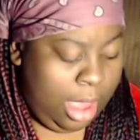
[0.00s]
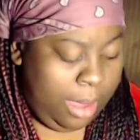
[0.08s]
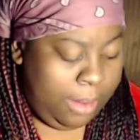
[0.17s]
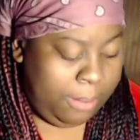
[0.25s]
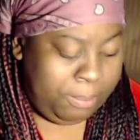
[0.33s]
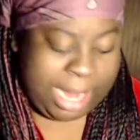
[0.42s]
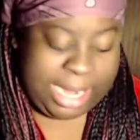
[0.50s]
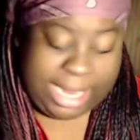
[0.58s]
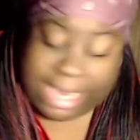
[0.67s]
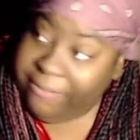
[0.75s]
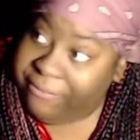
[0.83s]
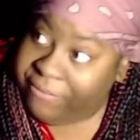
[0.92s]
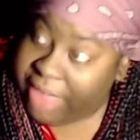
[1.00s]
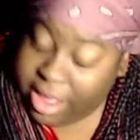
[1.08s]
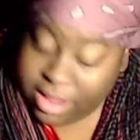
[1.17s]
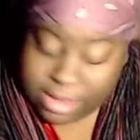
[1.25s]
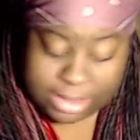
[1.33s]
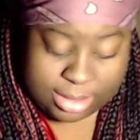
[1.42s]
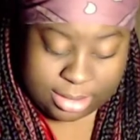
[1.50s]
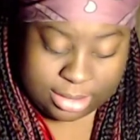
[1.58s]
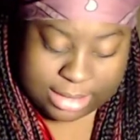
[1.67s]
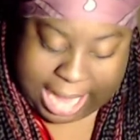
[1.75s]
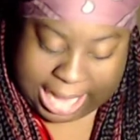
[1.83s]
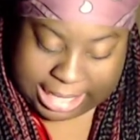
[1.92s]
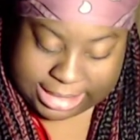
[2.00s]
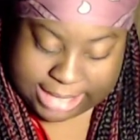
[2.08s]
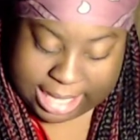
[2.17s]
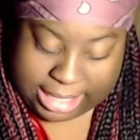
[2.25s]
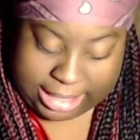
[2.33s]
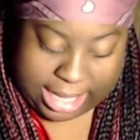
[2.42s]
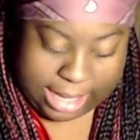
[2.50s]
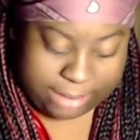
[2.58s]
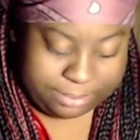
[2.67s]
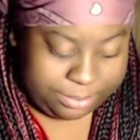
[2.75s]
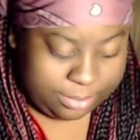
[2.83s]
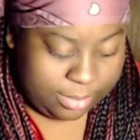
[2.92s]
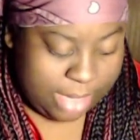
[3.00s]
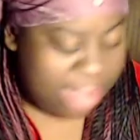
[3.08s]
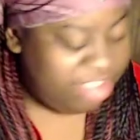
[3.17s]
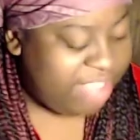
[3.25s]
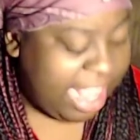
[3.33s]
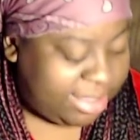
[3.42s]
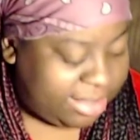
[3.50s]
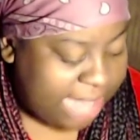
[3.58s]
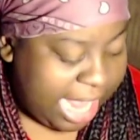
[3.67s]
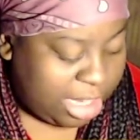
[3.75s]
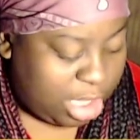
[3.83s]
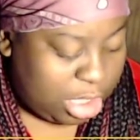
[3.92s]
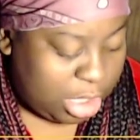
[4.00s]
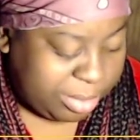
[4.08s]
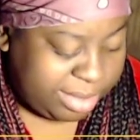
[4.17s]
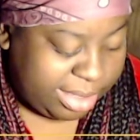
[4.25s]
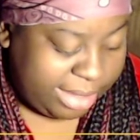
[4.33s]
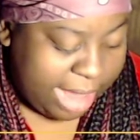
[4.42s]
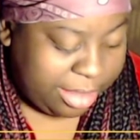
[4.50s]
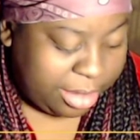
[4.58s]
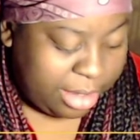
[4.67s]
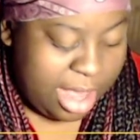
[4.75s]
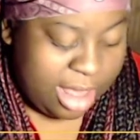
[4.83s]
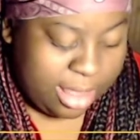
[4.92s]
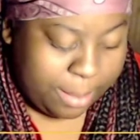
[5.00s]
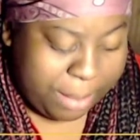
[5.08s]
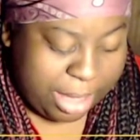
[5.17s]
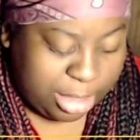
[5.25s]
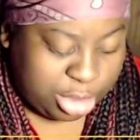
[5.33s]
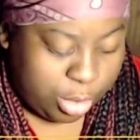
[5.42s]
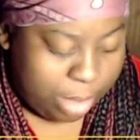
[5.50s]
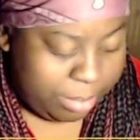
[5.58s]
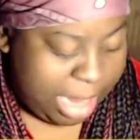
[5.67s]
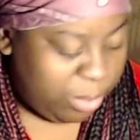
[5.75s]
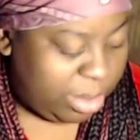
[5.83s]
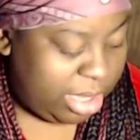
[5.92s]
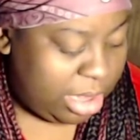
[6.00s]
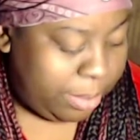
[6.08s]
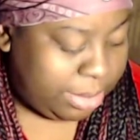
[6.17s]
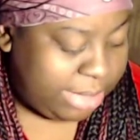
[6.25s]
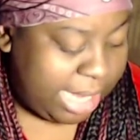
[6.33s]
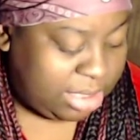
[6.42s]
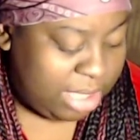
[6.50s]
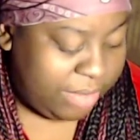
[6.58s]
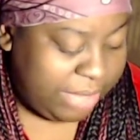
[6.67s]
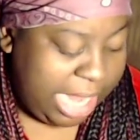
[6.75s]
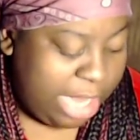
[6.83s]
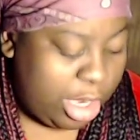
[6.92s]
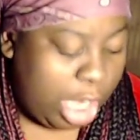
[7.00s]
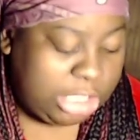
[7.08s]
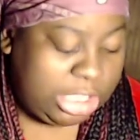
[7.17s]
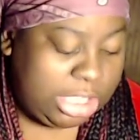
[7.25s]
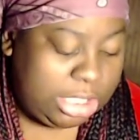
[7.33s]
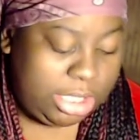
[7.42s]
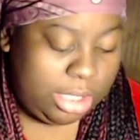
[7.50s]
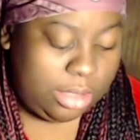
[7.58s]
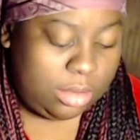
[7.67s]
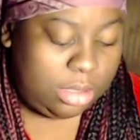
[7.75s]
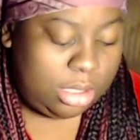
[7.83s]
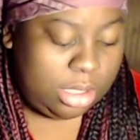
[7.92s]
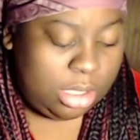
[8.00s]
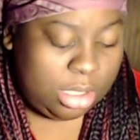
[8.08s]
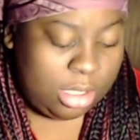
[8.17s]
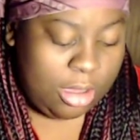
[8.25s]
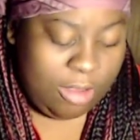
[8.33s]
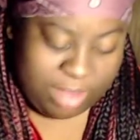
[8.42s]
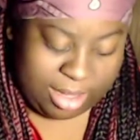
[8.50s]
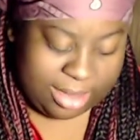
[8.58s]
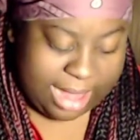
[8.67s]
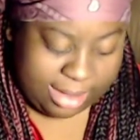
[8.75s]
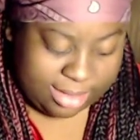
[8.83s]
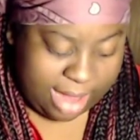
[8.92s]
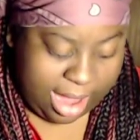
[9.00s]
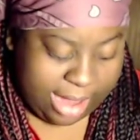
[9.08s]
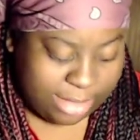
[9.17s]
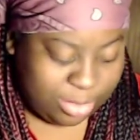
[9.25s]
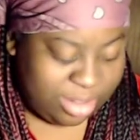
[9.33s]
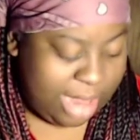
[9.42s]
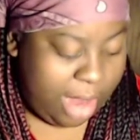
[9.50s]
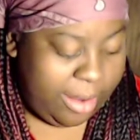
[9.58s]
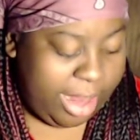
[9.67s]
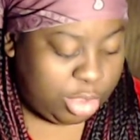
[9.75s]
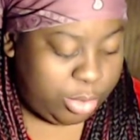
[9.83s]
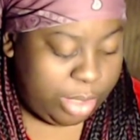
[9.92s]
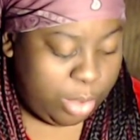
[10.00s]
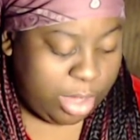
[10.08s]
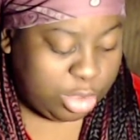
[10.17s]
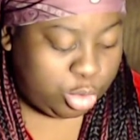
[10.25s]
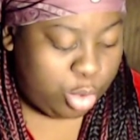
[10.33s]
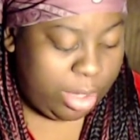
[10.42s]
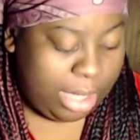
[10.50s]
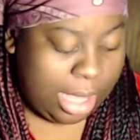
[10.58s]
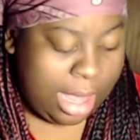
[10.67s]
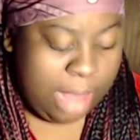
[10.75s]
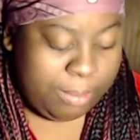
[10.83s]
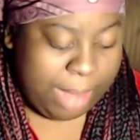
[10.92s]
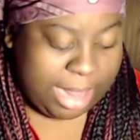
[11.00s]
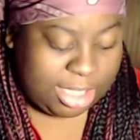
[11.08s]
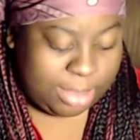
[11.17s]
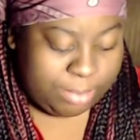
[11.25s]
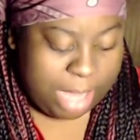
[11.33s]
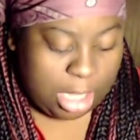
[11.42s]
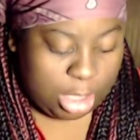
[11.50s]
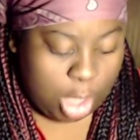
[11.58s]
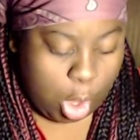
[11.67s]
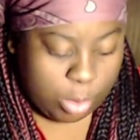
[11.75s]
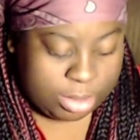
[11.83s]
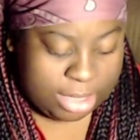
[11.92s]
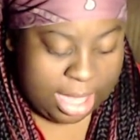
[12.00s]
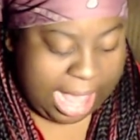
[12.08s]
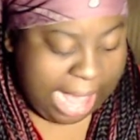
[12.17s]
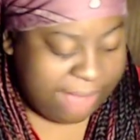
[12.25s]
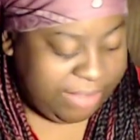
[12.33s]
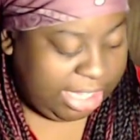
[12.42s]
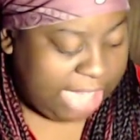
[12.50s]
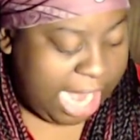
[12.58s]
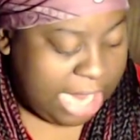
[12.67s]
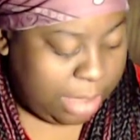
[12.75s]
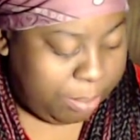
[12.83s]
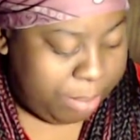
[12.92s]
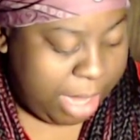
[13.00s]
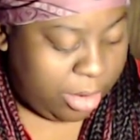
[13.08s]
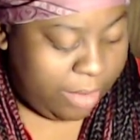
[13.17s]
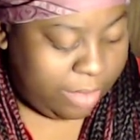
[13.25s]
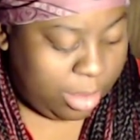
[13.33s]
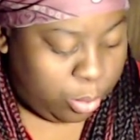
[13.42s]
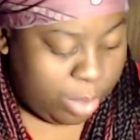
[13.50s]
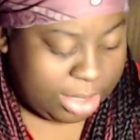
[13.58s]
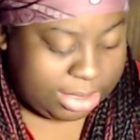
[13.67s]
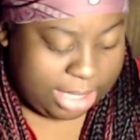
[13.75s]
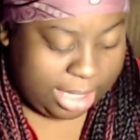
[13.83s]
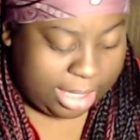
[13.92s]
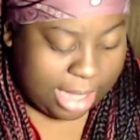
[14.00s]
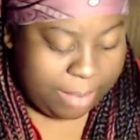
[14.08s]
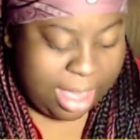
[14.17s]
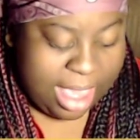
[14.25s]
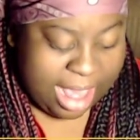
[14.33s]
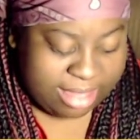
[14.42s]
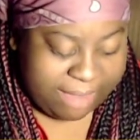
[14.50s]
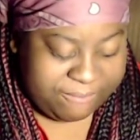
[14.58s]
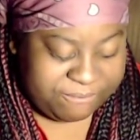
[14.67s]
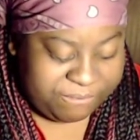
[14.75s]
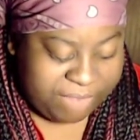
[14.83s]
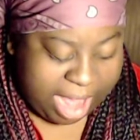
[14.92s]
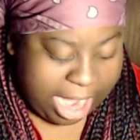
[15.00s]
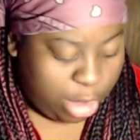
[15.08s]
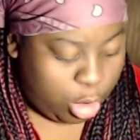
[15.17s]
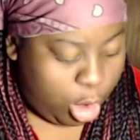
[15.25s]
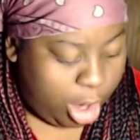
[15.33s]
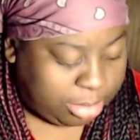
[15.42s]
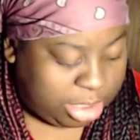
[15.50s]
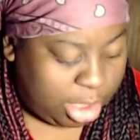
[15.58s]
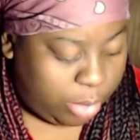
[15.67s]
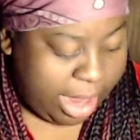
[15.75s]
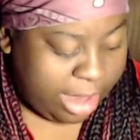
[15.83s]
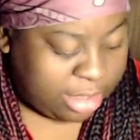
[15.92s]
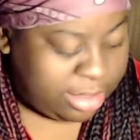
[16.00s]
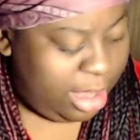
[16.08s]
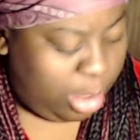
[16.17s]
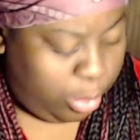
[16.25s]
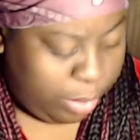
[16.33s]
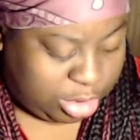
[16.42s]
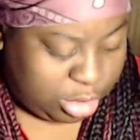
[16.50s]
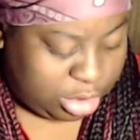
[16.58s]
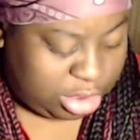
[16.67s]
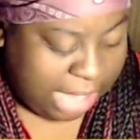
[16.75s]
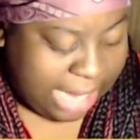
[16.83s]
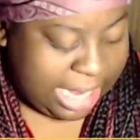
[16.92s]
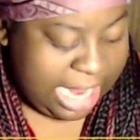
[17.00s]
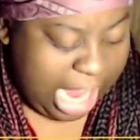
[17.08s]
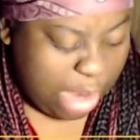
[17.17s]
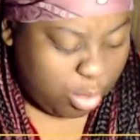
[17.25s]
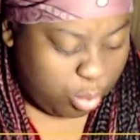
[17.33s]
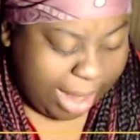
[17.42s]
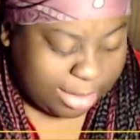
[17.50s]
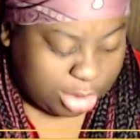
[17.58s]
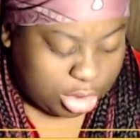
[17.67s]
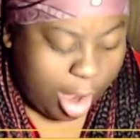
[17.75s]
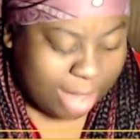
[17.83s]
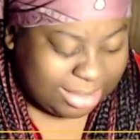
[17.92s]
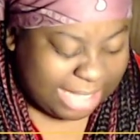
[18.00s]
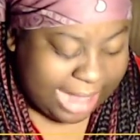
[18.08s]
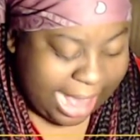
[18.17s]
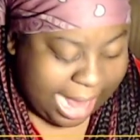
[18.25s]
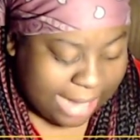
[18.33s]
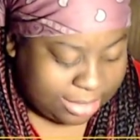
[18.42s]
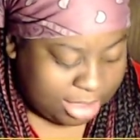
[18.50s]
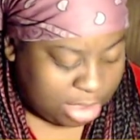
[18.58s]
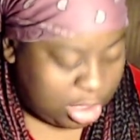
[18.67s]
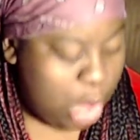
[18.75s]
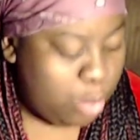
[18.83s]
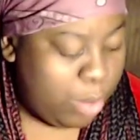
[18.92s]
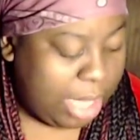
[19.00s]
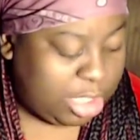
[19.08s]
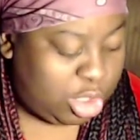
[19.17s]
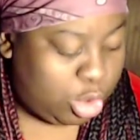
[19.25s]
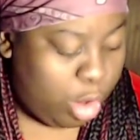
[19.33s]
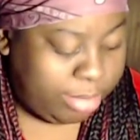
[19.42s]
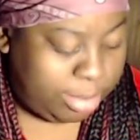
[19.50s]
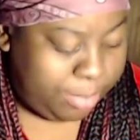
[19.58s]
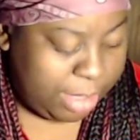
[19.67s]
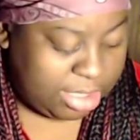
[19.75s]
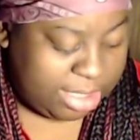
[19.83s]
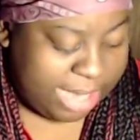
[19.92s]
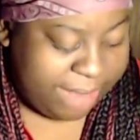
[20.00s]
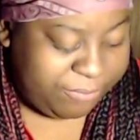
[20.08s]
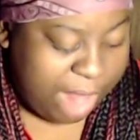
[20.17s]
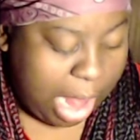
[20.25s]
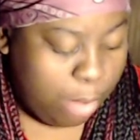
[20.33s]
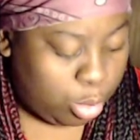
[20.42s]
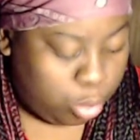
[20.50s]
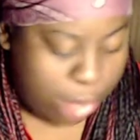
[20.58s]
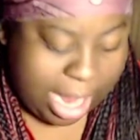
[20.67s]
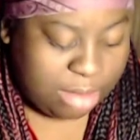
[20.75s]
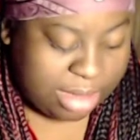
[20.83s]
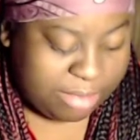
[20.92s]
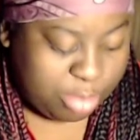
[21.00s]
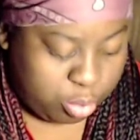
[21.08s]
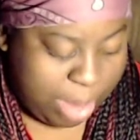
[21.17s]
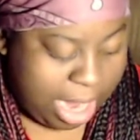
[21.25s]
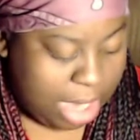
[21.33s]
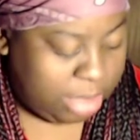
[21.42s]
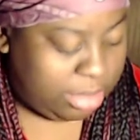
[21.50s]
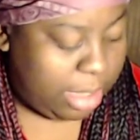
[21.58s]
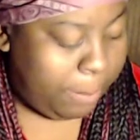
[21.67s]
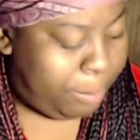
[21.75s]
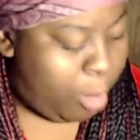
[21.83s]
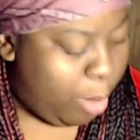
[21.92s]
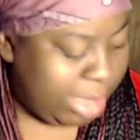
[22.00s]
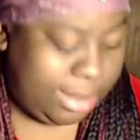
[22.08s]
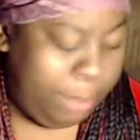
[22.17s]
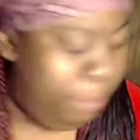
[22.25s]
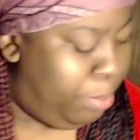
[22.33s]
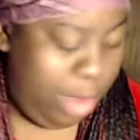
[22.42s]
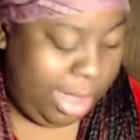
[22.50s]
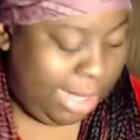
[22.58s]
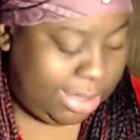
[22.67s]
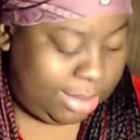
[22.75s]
Pelican Fields, Alice said again. They stayed close together, the better to remain within the protection of the NRG shield. The glass eyes were now entering Wandronia by the smell loads, having gotten the better of the rook's teacup, and they fired orb generators, crystal shot, and razor cards at the Allisons, while the scorp spitters let fly with round after round of their poisoned bullets.